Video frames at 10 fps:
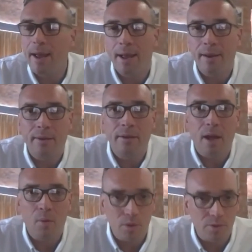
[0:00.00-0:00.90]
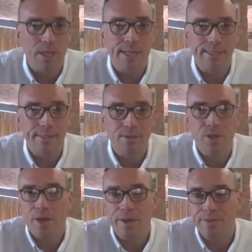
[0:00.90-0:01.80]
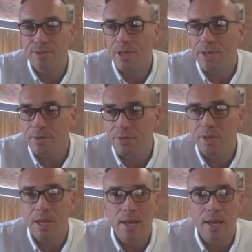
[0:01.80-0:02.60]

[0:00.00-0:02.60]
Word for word: and I want to listen to your concerns.